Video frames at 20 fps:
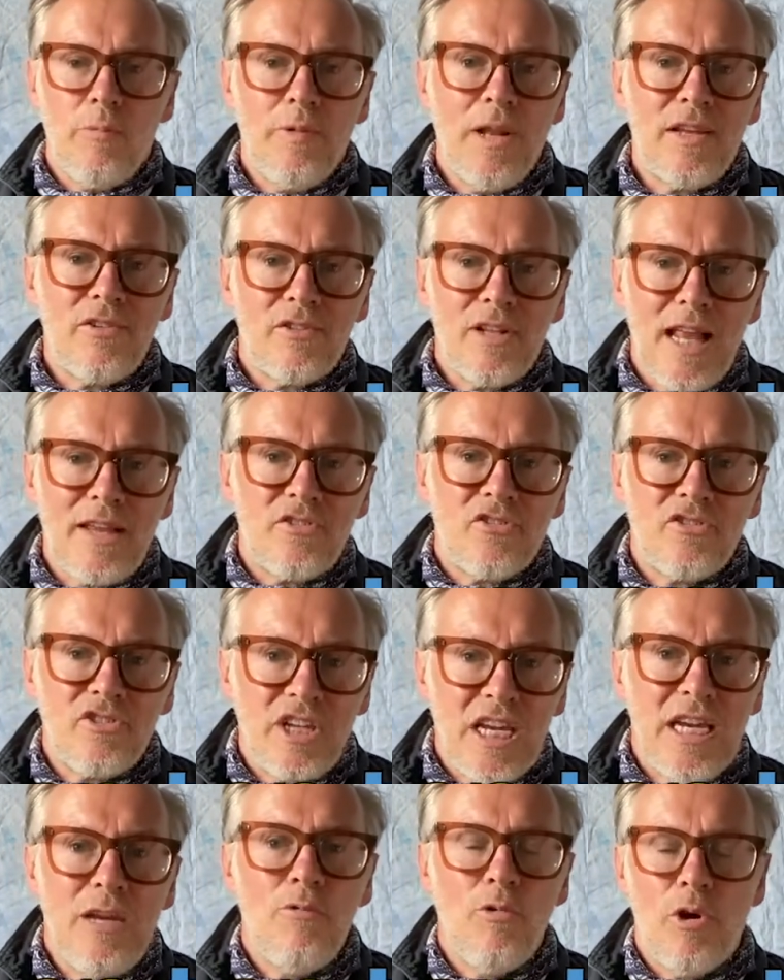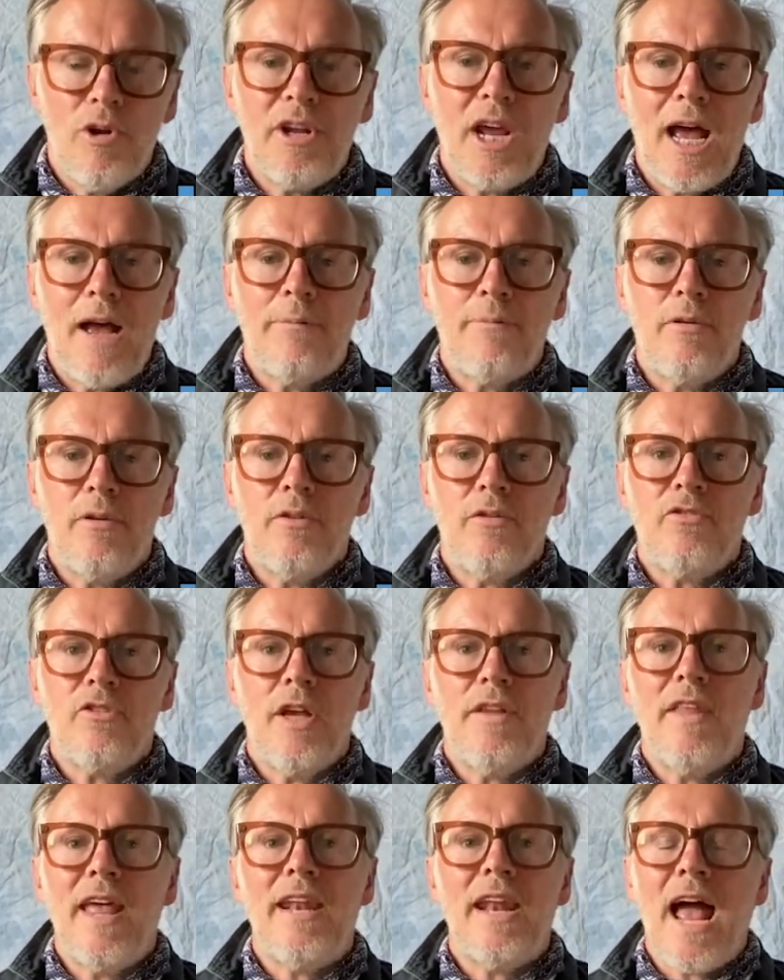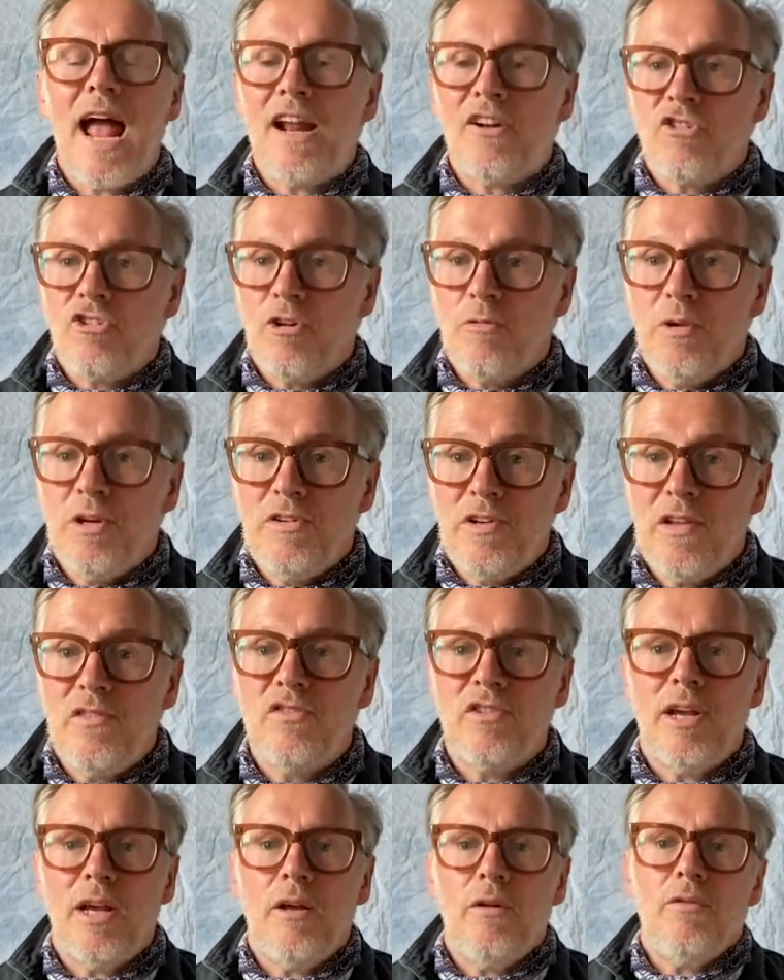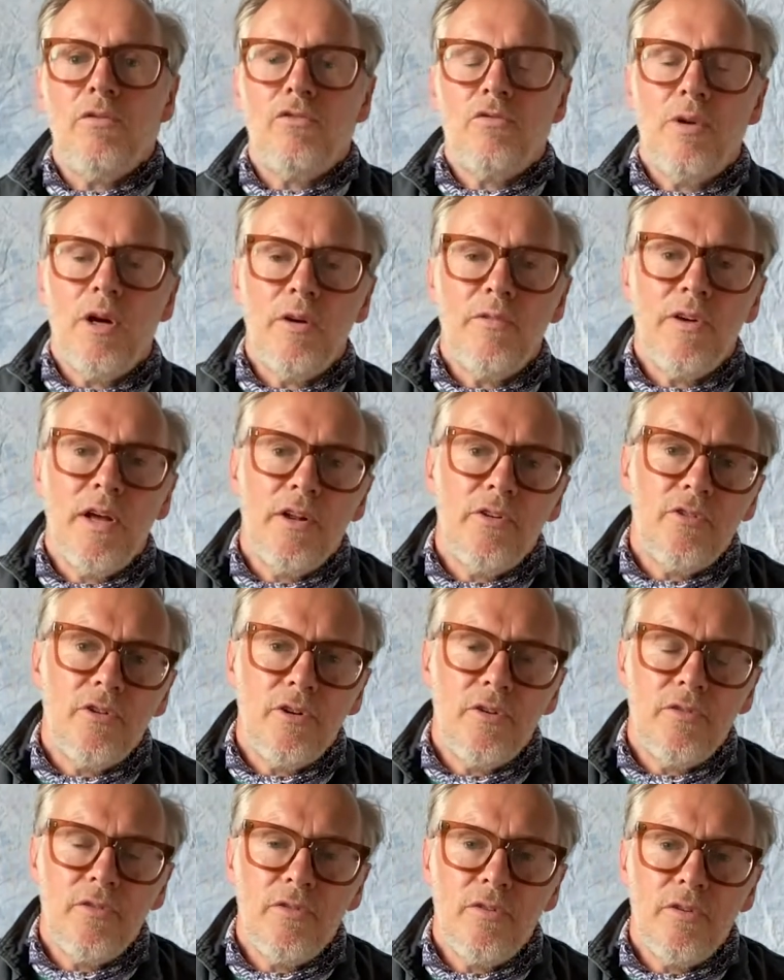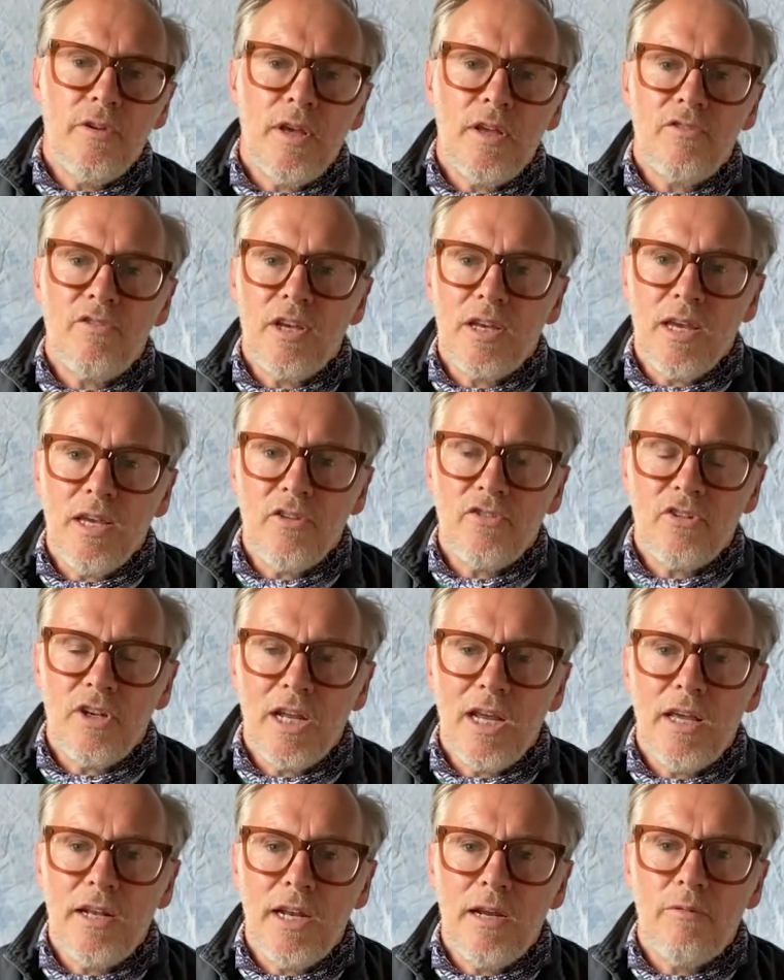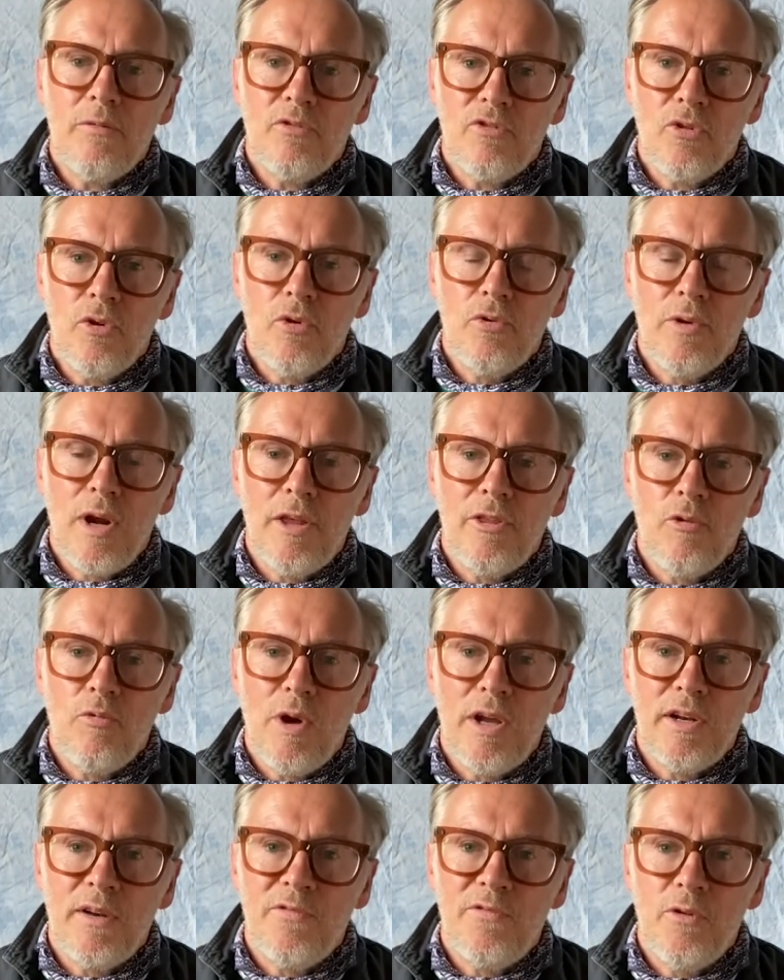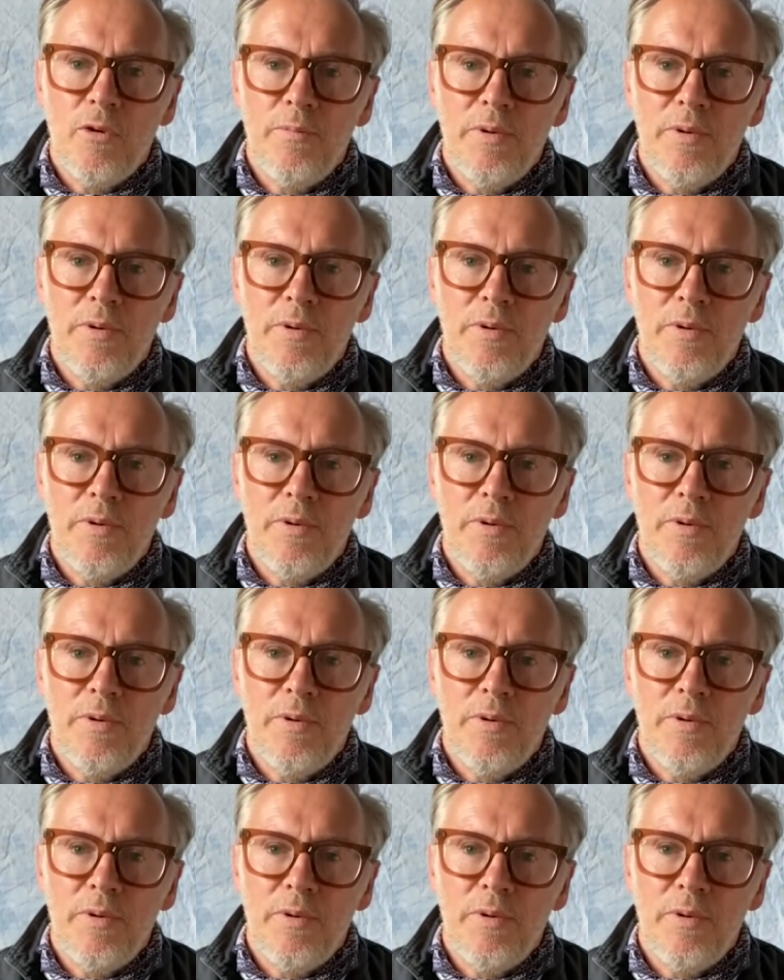Let's see what happens. And then actually we did sell 1,200 tickets, and it was all rather wonderful.